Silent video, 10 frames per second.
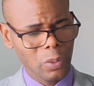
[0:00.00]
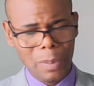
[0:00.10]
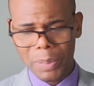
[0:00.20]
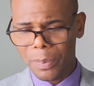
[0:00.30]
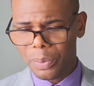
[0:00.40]

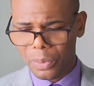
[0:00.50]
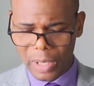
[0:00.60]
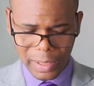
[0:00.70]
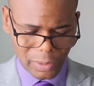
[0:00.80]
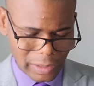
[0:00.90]
when
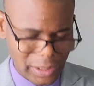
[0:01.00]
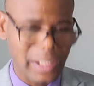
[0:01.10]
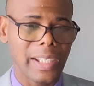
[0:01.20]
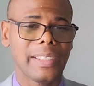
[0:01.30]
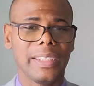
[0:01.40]
people acknowledge
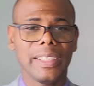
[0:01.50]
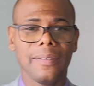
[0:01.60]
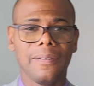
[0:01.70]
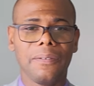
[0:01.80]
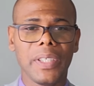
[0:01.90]
their sin,
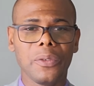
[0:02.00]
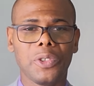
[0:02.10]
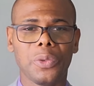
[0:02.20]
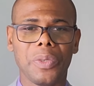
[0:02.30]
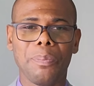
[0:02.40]
they fail
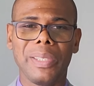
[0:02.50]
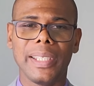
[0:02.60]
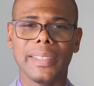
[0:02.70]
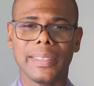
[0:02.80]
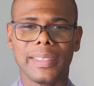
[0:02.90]
to
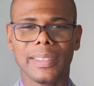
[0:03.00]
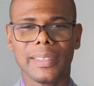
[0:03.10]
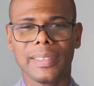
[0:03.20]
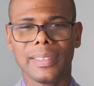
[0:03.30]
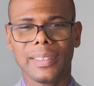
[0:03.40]
repent.
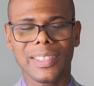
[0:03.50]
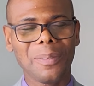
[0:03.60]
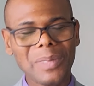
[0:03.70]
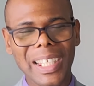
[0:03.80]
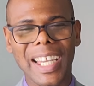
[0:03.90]

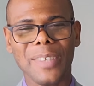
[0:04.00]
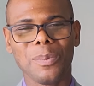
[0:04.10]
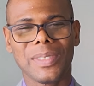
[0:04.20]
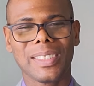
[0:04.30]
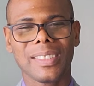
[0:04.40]

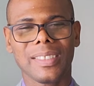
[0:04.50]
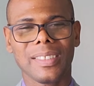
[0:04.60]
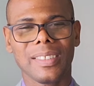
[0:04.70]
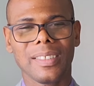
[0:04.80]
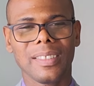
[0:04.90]
Sometimes
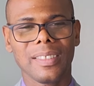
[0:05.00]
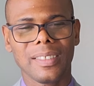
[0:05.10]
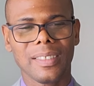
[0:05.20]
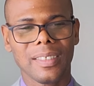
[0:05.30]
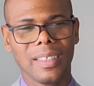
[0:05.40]

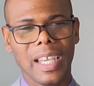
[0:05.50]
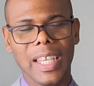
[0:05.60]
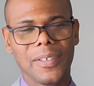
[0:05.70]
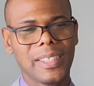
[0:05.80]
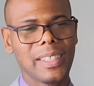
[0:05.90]
I
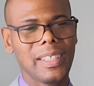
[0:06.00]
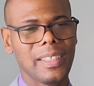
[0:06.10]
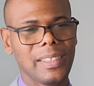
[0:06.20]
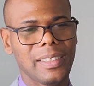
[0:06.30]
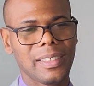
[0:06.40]
have
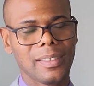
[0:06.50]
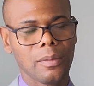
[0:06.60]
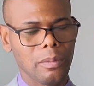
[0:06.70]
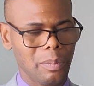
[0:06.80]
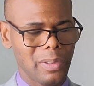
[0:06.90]
sinned,
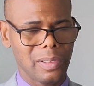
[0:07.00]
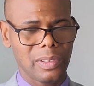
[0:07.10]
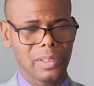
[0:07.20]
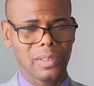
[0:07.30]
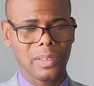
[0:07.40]

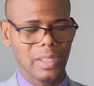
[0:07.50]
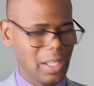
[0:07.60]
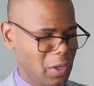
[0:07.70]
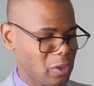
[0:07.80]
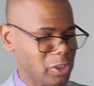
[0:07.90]
but they
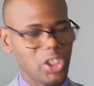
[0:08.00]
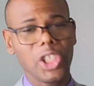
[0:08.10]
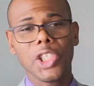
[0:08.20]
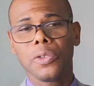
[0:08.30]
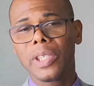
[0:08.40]

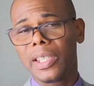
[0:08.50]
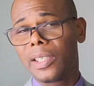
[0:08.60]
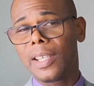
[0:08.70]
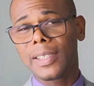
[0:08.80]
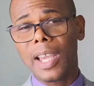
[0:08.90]
continue in
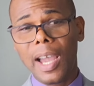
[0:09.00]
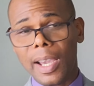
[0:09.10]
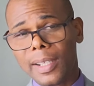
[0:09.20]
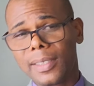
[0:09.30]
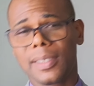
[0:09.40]
that
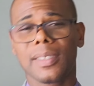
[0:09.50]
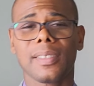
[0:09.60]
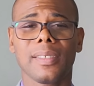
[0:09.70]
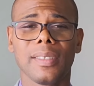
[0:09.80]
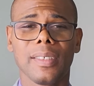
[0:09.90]
act.
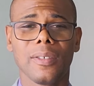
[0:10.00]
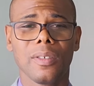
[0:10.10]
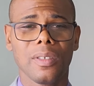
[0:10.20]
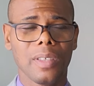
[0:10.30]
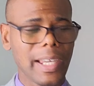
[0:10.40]

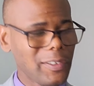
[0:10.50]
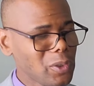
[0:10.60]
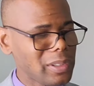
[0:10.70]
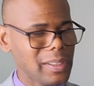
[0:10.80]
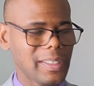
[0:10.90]
I
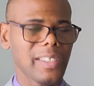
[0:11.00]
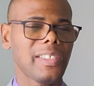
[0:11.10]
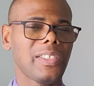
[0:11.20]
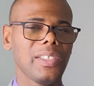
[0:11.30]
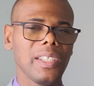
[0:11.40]
know this is
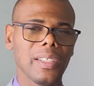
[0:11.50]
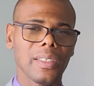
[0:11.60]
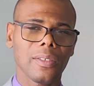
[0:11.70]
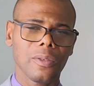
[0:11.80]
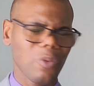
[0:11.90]

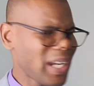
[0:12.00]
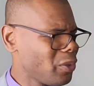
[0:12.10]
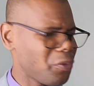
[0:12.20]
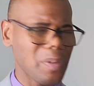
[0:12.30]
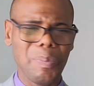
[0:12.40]
sin. Why
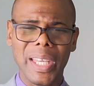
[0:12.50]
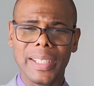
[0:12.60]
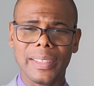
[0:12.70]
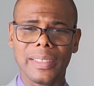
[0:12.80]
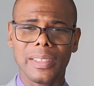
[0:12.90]
not
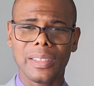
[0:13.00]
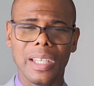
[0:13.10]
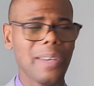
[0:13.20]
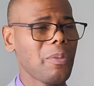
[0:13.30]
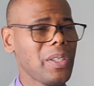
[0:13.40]
repent?
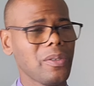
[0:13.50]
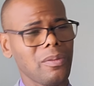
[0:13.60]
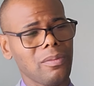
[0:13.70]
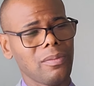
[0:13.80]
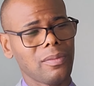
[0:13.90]
I will.
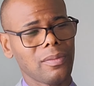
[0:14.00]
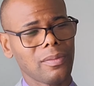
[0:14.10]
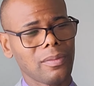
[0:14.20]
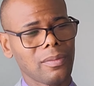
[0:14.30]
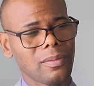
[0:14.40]

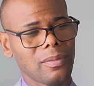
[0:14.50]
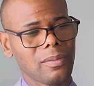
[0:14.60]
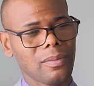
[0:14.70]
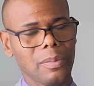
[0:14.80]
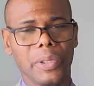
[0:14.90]

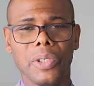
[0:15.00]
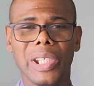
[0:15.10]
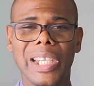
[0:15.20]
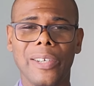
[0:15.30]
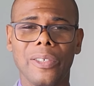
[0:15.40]
But not
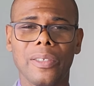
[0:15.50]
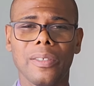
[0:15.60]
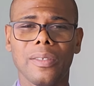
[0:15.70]
now.